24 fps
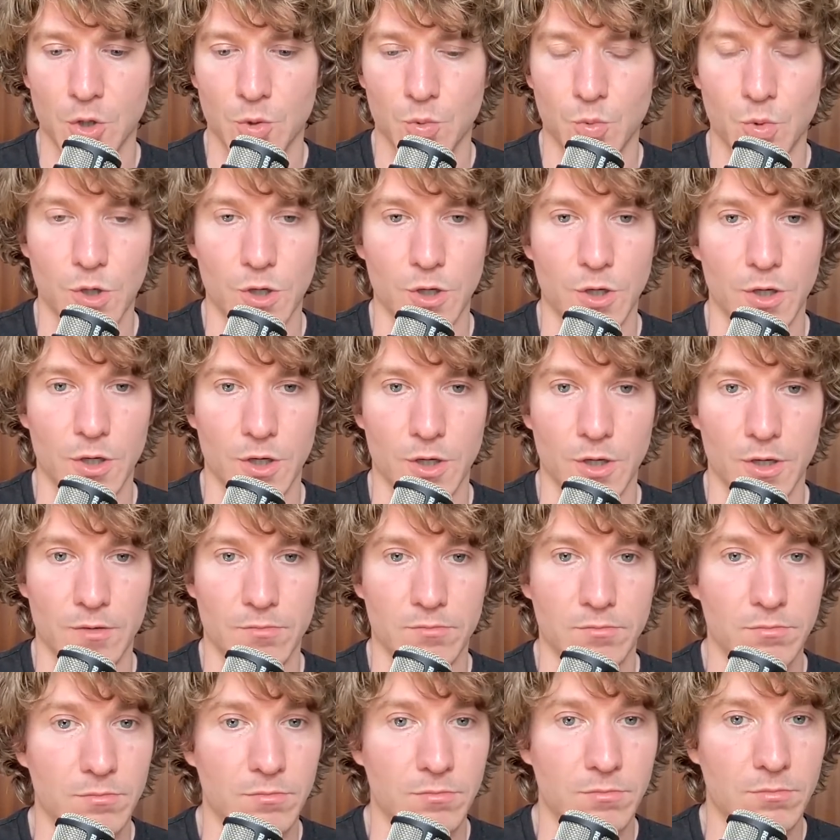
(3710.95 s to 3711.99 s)
were
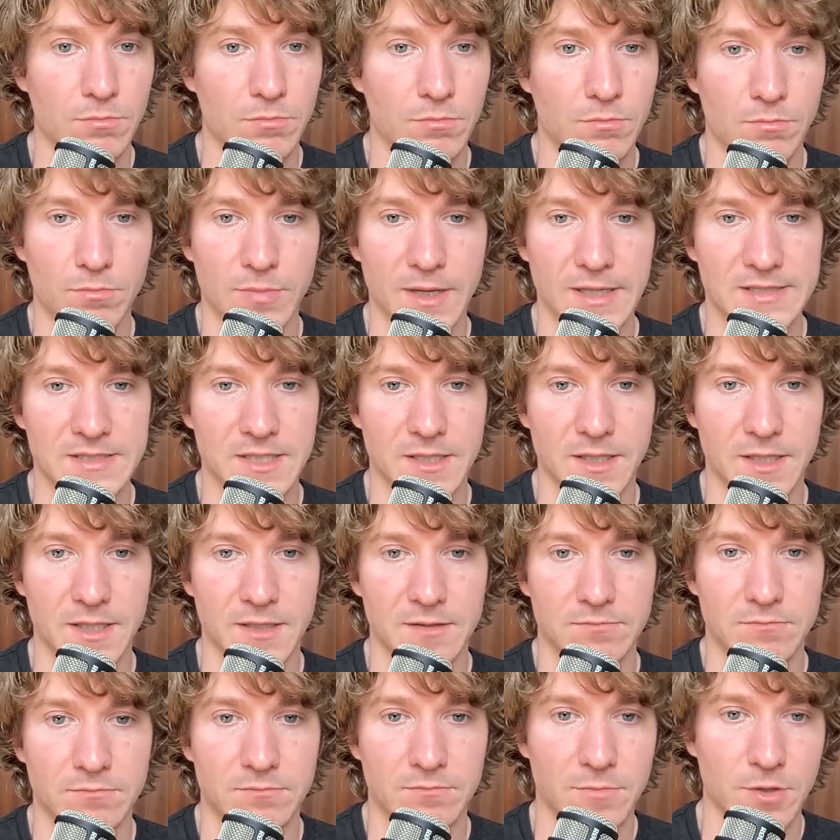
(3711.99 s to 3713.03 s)
basically
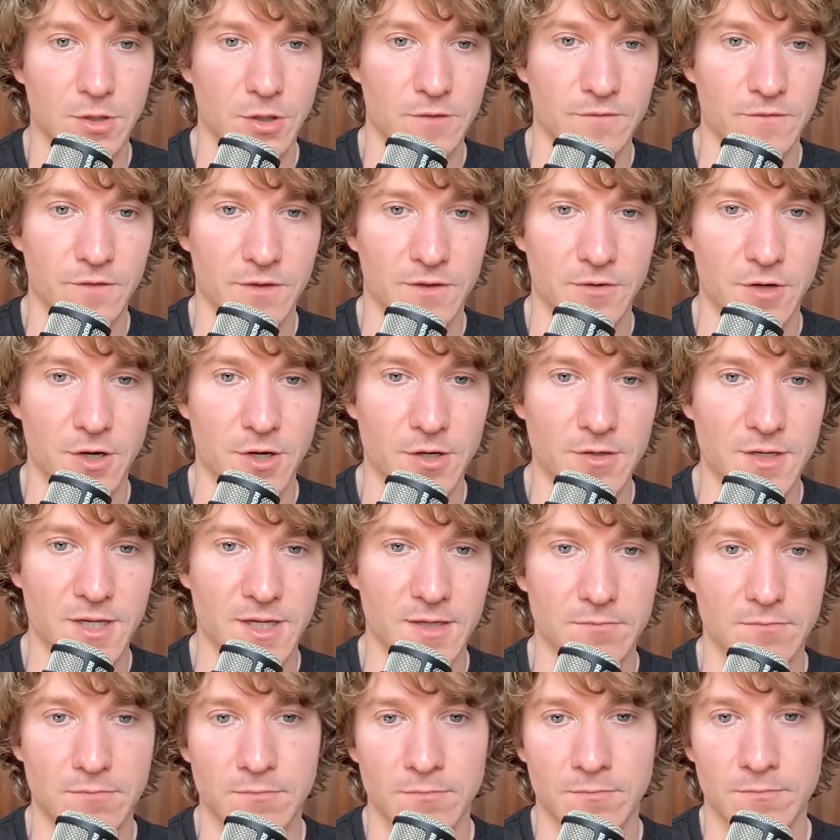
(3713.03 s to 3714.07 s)
overthrown
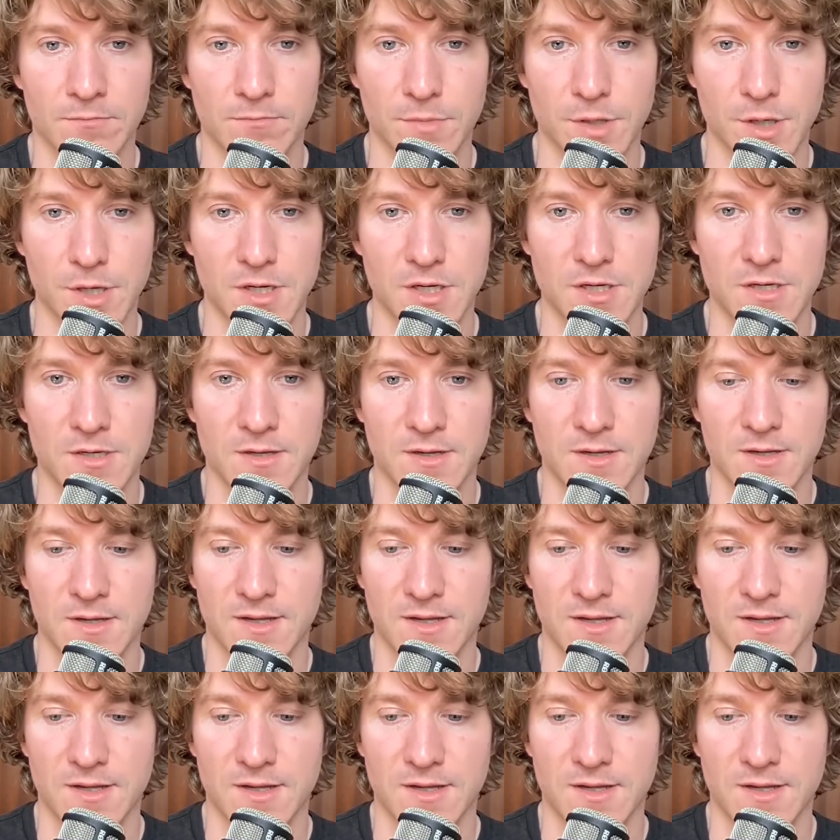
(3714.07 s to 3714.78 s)
and murdered,